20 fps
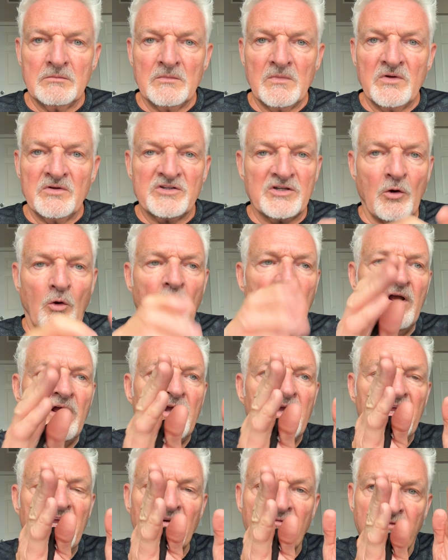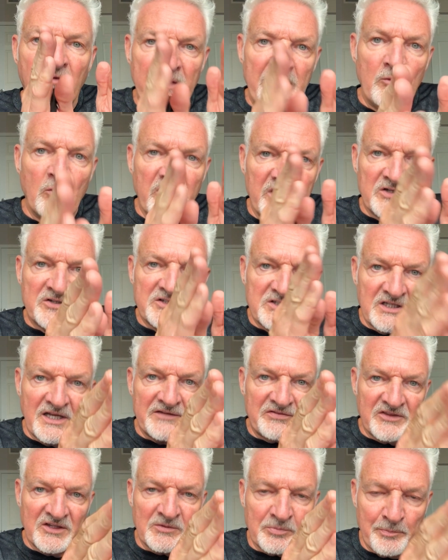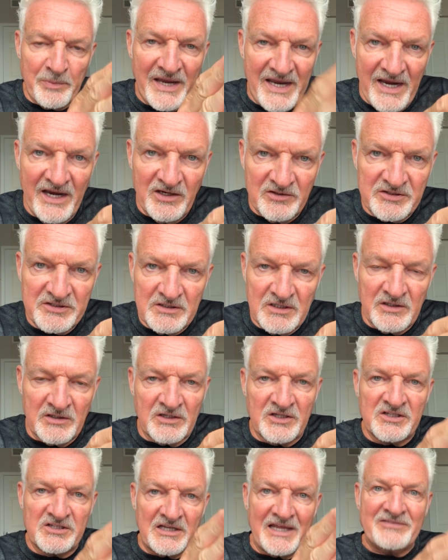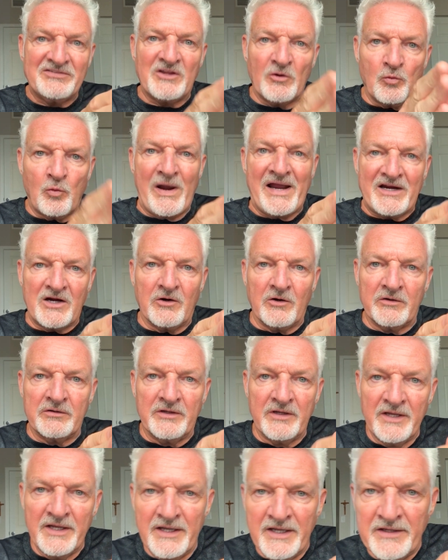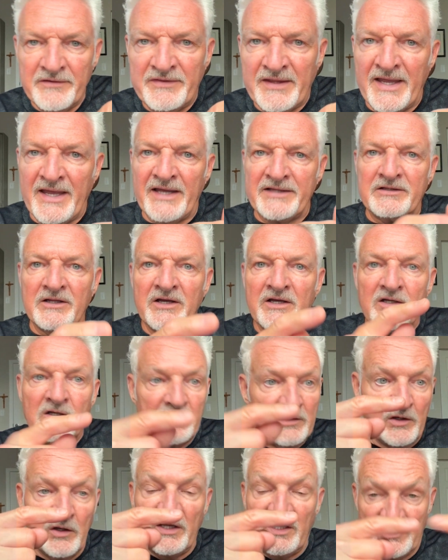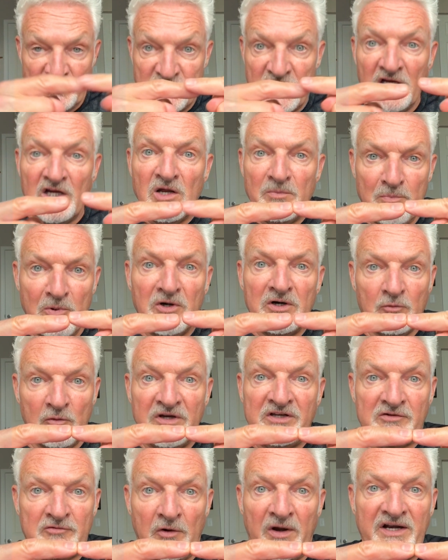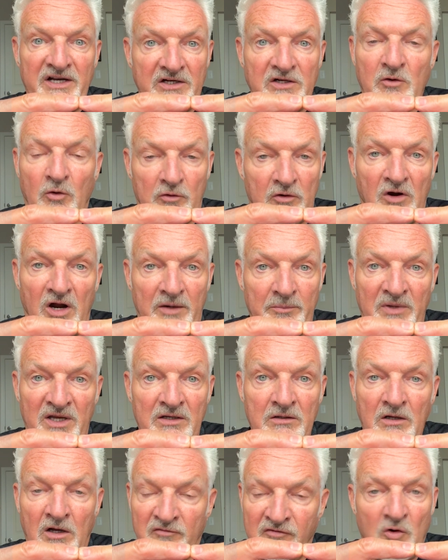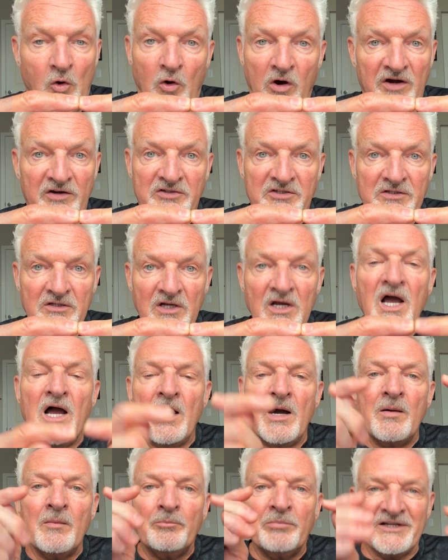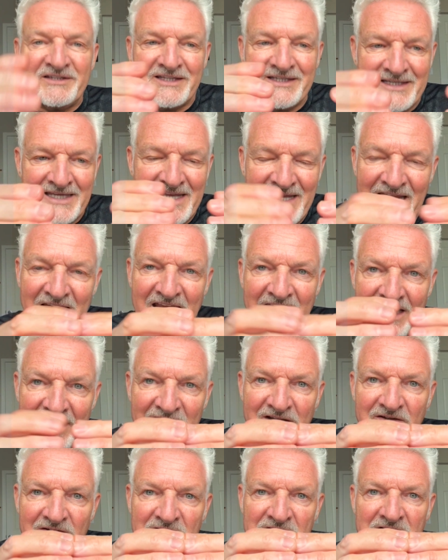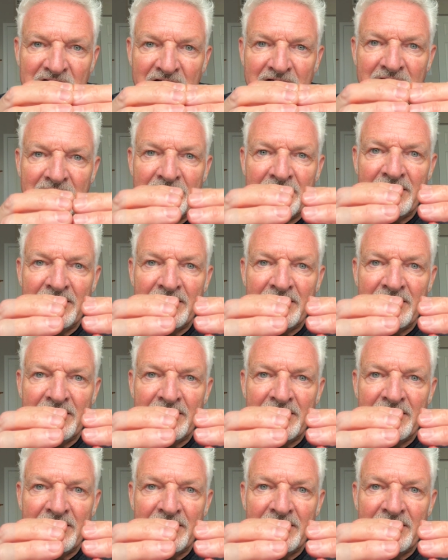So if we would have set the pace and set the record that, and she could put a restraining order on me, of course. But the key is